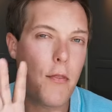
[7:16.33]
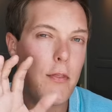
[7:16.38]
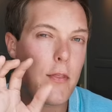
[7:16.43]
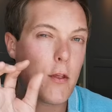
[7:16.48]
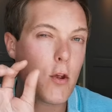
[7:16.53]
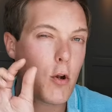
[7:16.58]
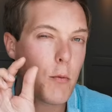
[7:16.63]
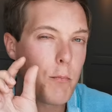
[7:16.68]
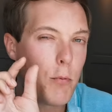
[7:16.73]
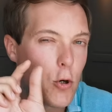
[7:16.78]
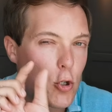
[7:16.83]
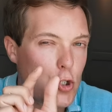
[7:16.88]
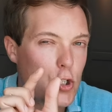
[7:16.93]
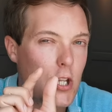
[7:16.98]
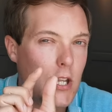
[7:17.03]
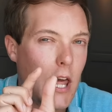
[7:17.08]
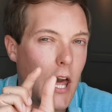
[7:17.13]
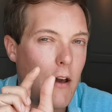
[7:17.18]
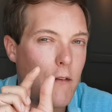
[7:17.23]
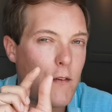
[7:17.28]
I think they could have
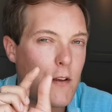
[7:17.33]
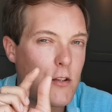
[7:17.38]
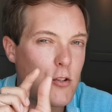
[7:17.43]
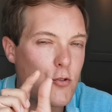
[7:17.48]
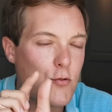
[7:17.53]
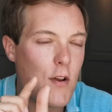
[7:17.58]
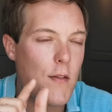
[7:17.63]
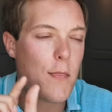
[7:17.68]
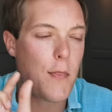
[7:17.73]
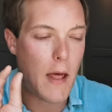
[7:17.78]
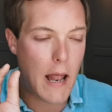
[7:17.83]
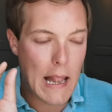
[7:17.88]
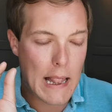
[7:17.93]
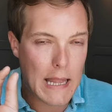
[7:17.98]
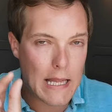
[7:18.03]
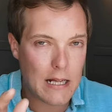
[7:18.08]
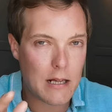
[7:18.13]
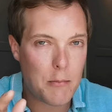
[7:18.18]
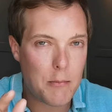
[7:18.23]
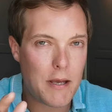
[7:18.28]
pushed the caffeine strength a
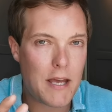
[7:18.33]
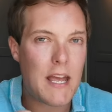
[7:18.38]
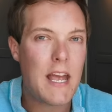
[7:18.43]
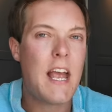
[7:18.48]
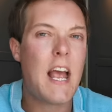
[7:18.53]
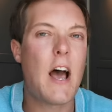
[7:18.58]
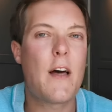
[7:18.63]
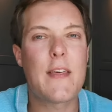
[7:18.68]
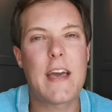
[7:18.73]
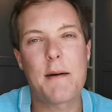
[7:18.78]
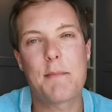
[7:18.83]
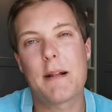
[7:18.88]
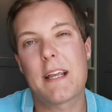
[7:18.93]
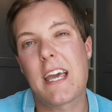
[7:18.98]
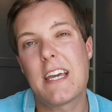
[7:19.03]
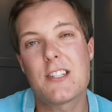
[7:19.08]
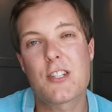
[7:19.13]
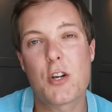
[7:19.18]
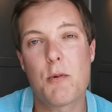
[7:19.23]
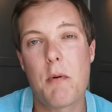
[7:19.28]
little bit and the
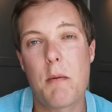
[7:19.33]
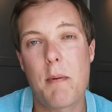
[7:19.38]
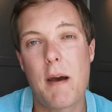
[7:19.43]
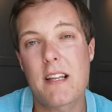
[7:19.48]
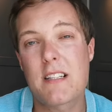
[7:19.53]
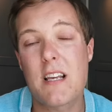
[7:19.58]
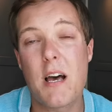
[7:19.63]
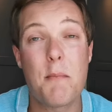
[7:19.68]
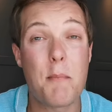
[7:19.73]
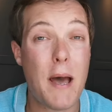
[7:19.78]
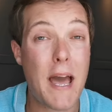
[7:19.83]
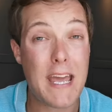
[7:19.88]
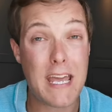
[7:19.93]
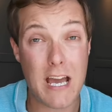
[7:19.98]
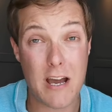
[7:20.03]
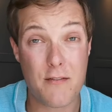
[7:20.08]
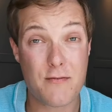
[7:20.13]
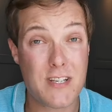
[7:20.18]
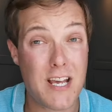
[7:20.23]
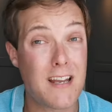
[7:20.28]
applicator could be better, but
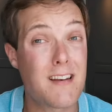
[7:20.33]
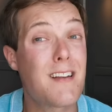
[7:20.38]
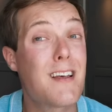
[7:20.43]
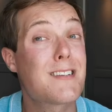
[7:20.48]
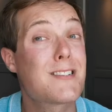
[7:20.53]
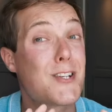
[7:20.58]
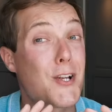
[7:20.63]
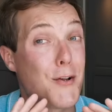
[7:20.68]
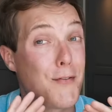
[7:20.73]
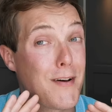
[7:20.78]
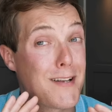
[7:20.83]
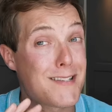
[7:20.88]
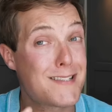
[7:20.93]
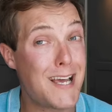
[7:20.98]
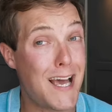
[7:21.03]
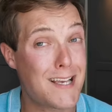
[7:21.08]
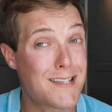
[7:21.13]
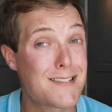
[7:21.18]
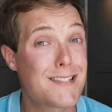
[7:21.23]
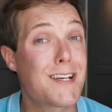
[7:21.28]
8 out of 10, that's still a
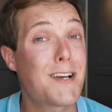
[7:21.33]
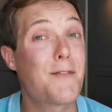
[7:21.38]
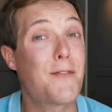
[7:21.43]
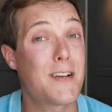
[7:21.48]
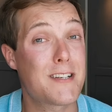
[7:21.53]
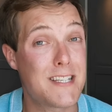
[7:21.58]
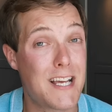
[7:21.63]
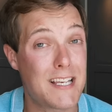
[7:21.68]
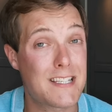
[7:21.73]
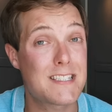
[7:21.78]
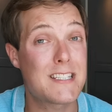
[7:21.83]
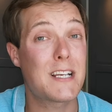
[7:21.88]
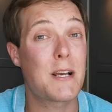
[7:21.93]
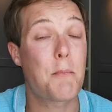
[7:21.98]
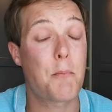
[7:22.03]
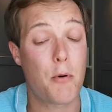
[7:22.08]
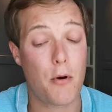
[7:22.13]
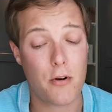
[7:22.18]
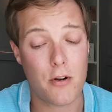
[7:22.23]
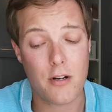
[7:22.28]
fantastic,
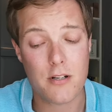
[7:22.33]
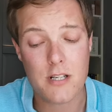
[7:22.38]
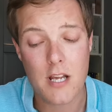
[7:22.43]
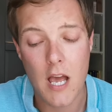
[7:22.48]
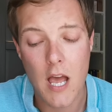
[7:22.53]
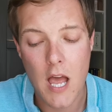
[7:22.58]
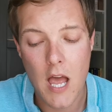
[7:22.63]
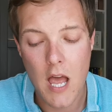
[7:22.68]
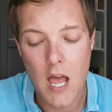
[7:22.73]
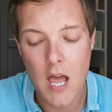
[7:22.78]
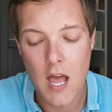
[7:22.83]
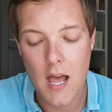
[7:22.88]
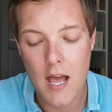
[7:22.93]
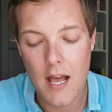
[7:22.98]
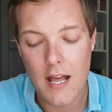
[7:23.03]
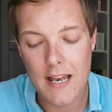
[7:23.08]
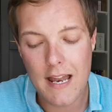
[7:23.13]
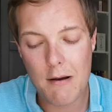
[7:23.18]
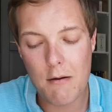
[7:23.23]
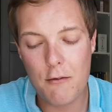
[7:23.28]
fantastic product.
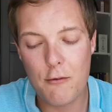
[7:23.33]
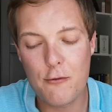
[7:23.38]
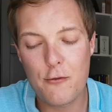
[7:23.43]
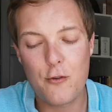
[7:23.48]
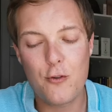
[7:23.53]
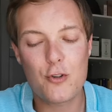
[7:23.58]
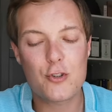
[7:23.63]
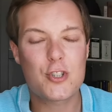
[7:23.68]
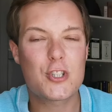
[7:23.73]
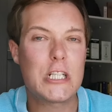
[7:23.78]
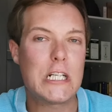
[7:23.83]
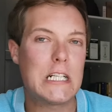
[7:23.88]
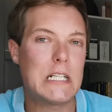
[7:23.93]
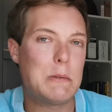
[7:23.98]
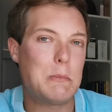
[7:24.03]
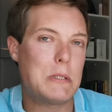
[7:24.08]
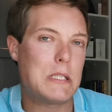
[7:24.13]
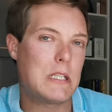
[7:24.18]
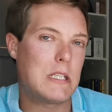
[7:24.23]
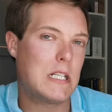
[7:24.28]
Now,
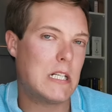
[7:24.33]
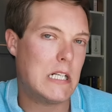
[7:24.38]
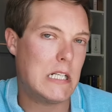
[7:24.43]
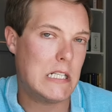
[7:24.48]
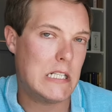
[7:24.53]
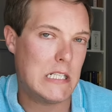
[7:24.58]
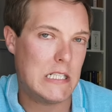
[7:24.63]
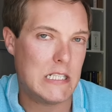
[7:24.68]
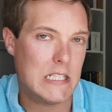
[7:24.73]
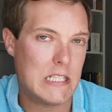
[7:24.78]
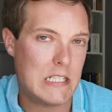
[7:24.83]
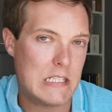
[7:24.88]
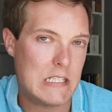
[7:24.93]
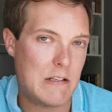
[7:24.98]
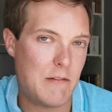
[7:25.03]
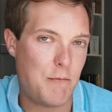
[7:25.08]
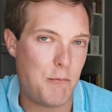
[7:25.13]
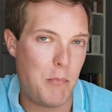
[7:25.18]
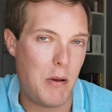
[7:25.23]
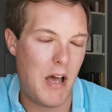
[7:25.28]
unfortunately, we
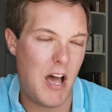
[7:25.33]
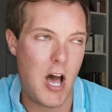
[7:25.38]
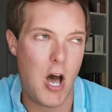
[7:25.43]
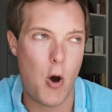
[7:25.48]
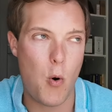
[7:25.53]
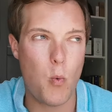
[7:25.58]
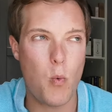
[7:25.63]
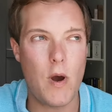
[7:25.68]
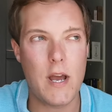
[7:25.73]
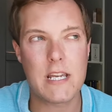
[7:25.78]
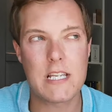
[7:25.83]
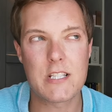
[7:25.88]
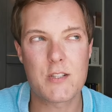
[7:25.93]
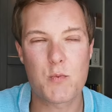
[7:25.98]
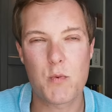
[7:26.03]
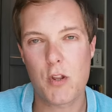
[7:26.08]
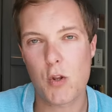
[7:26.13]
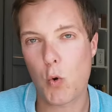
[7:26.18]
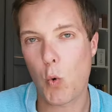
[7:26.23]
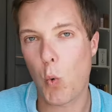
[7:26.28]
kind of part
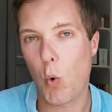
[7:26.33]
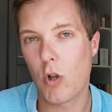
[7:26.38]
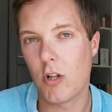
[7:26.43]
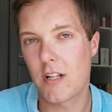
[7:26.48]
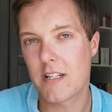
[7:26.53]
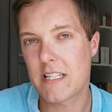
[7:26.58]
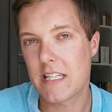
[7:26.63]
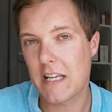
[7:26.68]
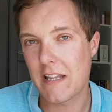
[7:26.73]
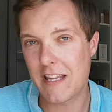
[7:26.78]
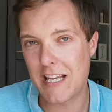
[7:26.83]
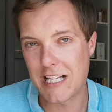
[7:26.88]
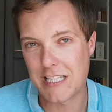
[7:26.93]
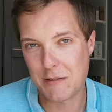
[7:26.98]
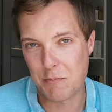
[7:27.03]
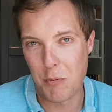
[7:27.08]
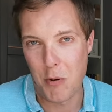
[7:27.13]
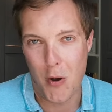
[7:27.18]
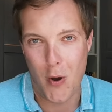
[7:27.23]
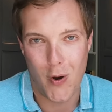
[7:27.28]
ways with quality at
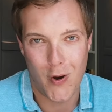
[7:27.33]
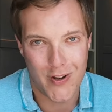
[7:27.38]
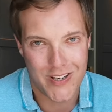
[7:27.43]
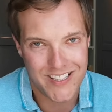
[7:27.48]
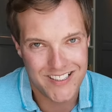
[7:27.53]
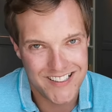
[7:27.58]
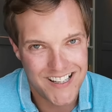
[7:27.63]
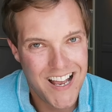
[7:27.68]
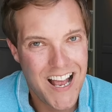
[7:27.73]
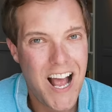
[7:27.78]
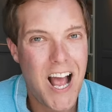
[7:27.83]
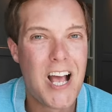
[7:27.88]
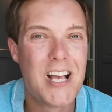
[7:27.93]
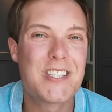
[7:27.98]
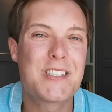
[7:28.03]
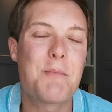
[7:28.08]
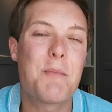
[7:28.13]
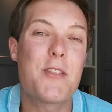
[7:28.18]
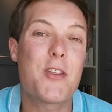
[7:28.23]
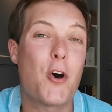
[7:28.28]
this point.
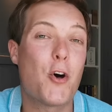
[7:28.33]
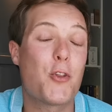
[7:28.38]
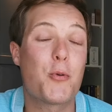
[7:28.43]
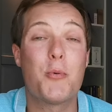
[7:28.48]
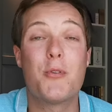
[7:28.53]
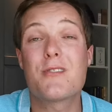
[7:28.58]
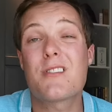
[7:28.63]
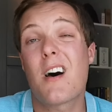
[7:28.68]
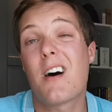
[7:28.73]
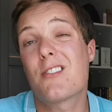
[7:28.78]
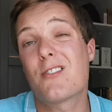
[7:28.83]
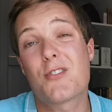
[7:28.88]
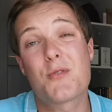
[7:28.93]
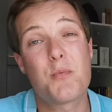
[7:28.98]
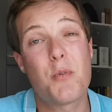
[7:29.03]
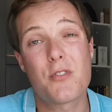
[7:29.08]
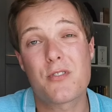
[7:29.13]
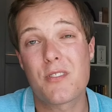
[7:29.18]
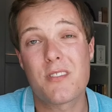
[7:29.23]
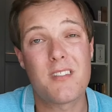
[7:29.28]
Some of the other ones I
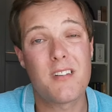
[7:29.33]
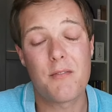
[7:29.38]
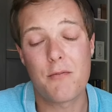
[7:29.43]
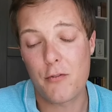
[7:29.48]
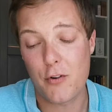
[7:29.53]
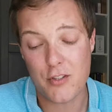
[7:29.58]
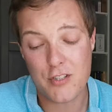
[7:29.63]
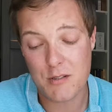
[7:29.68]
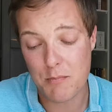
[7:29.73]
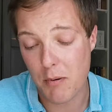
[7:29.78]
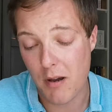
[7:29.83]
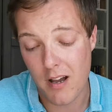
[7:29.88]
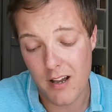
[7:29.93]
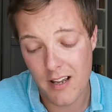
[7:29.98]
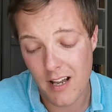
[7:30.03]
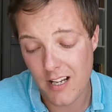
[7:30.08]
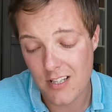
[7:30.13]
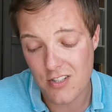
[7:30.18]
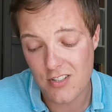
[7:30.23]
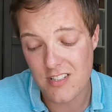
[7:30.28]
just wasn't fussed
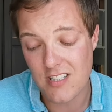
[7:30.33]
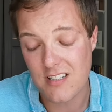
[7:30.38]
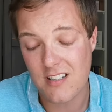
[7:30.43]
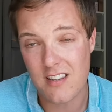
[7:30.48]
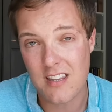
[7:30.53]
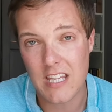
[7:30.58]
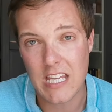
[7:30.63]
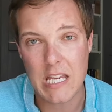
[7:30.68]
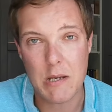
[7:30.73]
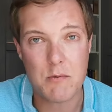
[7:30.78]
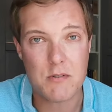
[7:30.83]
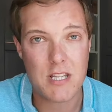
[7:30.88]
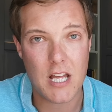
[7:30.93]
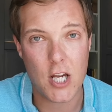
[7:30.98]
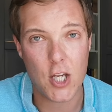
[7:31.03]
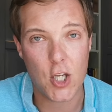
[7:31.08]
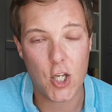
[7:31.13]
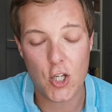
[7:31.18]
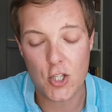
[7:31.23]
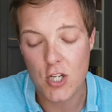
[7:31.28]
by. I just didn't think it was
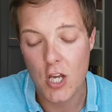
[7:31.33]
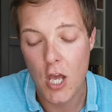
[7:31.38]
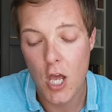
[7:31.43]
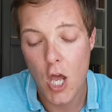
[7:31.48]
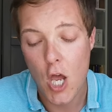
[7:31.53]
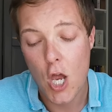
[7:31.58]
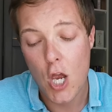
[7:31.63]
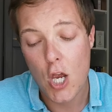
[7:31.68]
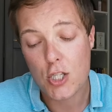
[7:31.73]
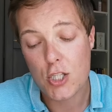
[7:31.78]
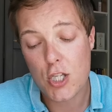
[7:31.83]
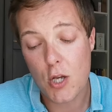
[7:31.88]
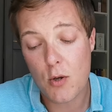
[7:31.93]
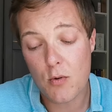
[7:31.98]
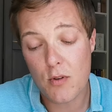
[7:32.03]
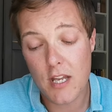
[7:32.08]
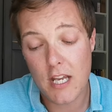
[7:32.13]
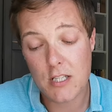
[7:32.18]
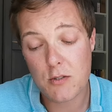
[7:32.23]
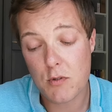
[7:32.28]
that good. So
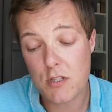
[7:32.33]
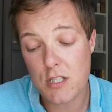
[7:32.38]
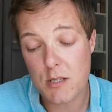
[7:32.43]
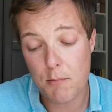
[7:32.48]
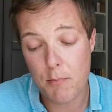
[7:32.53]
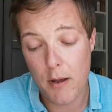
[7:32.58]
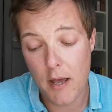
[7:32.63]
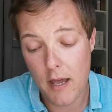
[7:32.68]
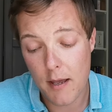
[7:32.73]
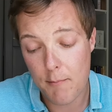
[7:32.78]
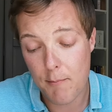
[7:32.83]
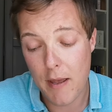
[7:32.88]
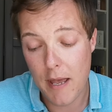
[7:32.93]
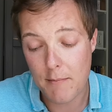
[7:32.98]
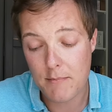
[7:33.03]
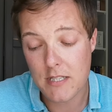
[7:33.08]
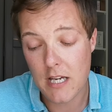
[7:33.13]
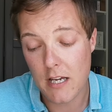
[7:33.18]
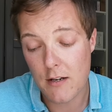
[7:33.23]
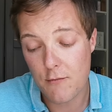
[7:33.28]
the next one is the
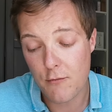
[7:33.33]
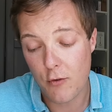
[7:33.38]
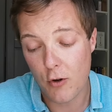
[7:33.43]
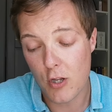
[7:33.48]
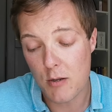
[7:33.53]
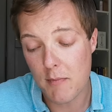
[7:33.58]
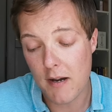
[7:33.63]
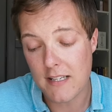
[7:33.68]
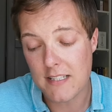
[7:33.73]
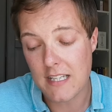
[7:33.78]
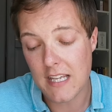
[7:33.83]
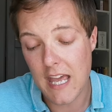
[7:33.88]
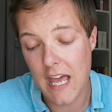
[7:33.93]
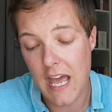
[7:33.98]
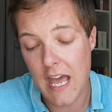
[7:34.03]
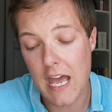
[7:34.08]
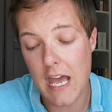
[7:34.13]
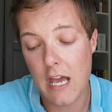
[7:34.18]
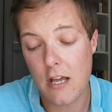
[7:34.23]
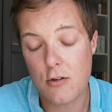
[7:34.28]
Peptide Volumizing
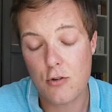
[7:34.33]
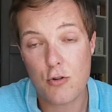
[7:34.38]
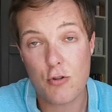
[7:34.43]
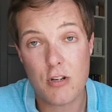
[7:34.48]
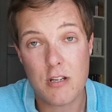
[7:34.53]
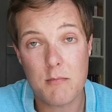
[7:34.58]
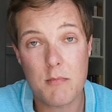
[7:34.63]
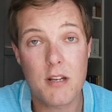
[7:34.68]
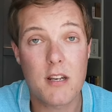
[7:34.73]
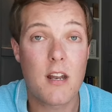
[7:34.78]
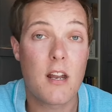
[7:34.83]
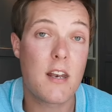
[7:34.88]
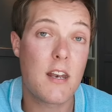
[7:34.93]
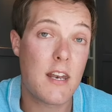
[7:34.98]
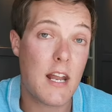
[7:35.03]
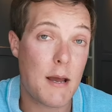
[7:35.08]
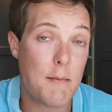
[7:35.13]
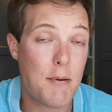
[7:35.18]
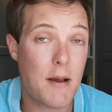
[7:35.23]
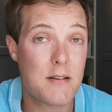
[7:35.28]
Hair Treatment.
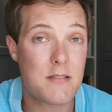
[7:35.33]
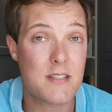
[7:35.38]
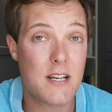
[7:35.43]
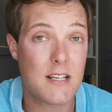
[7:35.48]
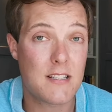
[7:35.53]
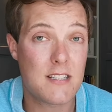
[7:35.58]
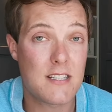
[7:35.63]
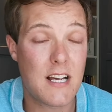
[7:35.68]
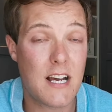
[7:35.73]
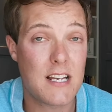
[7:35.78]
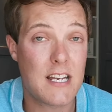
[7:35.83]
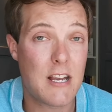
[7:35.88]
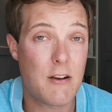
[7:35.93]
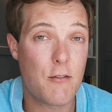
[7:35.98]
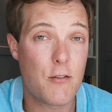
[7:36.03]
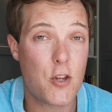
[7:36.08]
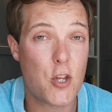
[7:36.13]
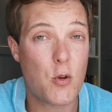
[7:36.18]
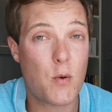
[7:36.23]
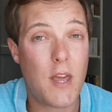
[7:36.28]
£9.99
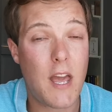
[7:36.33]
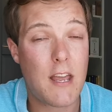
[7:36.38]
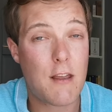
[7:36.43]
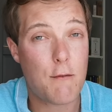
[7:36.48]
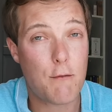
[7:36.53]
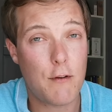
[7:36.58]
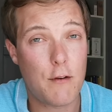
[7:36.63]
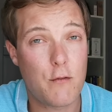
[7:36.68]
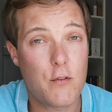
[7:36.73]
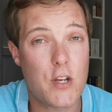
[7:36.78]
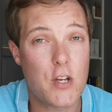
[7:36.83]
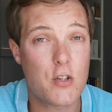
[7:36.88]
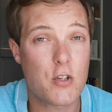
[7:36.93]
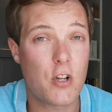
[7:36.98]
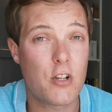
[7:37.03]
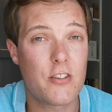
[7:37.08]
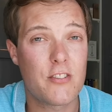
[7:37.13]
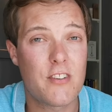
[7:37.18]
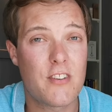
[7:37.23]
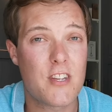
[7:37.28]
here in the UK,
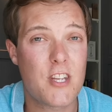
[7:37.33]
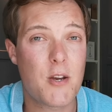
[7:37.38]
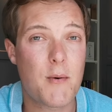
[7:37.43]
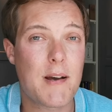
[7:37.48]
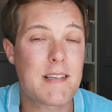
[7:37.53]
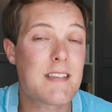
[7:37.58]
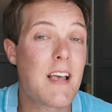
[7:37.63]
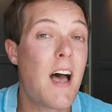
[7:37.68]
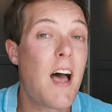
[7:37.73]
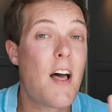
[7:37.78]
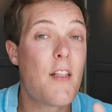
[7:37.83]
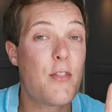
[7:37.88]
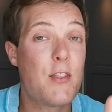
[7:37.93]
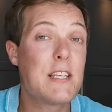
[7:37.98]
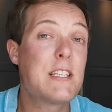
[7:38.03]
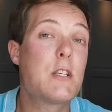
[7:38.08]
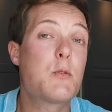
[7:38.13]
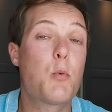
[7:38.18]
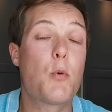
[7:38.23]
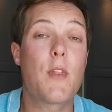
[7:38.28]
$15 in the US.
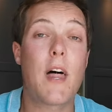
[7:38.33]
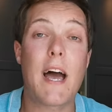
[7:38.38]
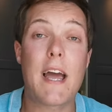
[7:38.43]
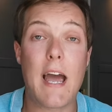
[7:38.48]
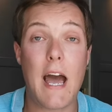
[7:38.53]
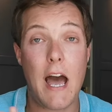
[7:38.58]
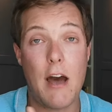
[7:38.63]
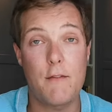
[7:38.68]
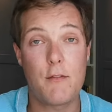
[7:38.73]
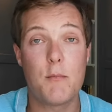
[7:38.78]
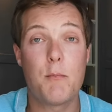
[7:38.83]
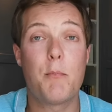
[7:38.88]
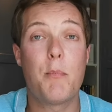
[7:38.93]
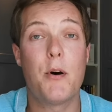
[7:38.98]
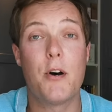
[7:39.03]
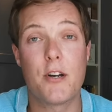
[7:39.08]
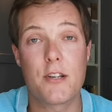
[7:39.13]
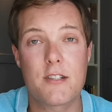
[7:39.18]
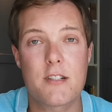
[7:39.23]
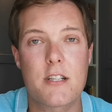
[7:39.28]
This is one that I haven't
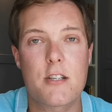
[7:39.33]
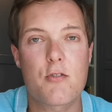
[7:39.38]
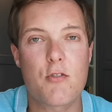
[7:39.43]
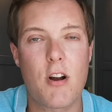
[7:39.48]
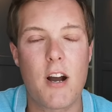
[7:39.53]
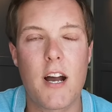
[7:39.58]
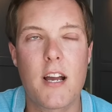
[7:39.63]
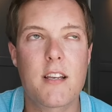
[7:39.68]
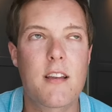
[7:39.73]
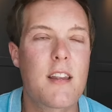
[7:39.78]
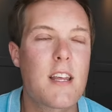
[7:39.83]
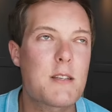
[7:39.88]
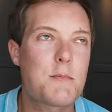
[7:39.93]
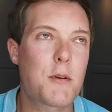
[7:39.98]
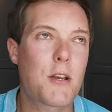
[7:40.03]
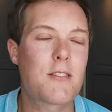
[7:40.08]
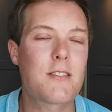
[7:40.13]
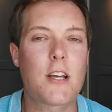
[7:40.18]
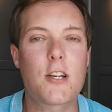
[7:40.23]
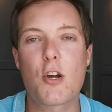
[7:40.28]
personally tried. That's
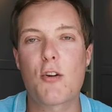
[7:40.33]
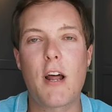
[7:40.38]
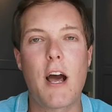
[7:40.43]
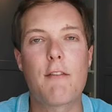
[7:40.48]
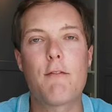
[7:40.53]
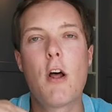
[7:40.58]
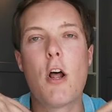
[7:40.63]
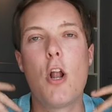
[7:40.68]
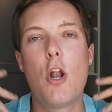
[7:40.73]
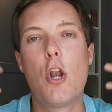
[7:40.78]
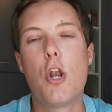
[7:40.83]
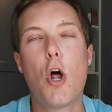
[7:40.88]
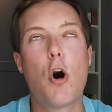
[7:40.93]
because I don't have